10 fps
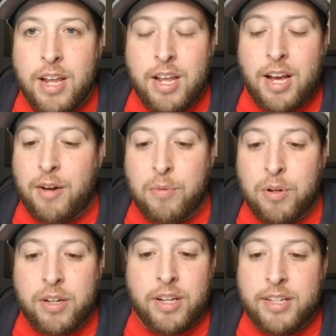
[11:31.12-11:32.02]
I
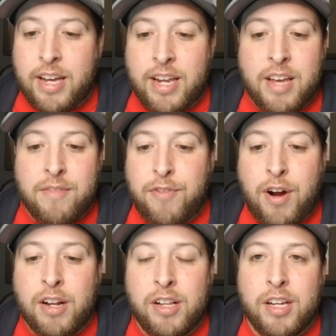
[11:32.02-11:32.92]
really like that. And
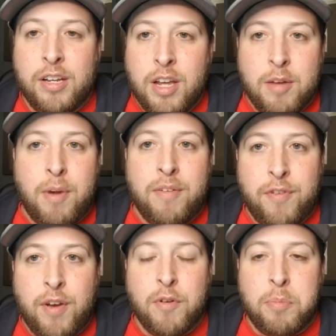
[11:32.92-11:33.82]
finally, my
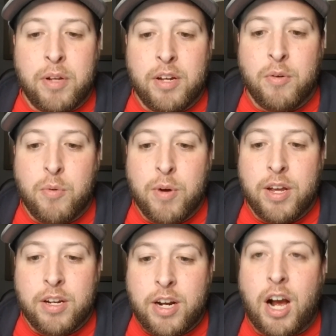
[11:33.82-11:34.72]
favorite play to
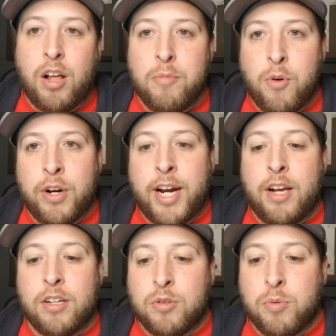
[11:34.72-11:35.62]
win, Collin Morico
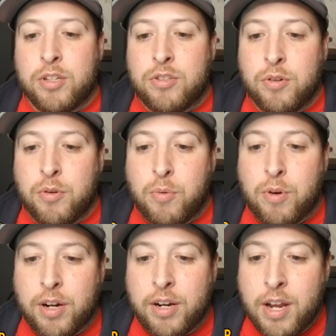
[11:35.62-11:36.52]
at
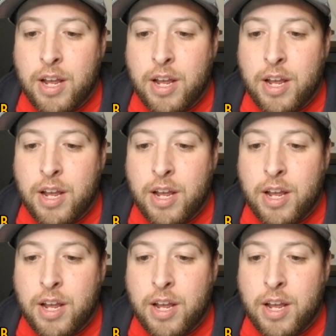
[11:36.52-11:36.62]
22-1.